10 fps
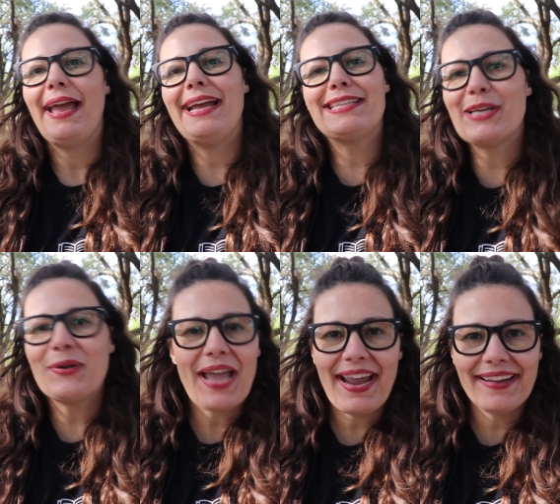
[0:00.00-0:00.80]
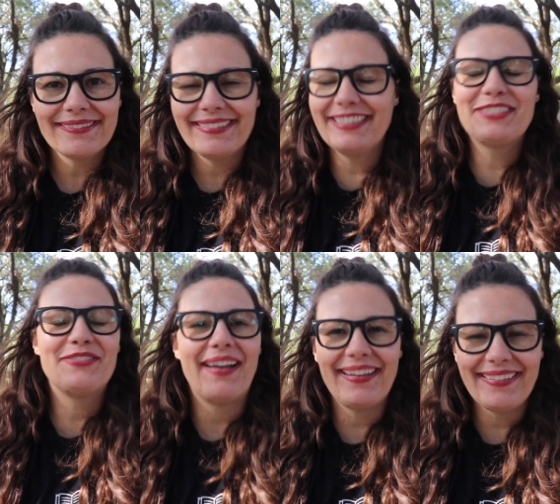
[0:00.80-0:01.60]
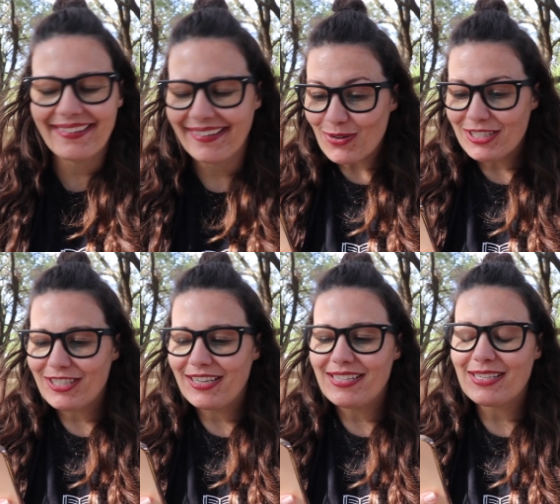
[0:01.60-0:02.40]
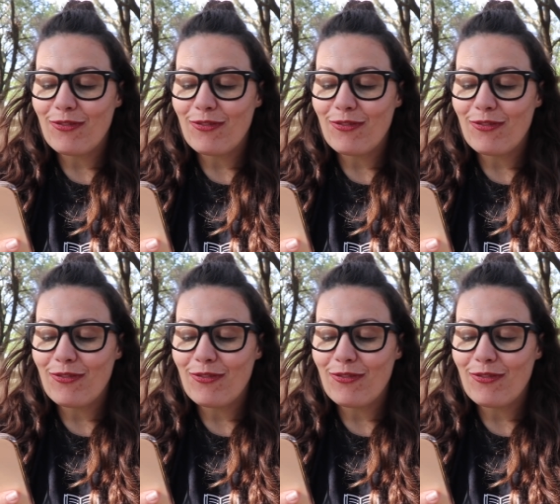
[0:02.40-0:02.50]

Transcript: it's okay. It's fine. This question is,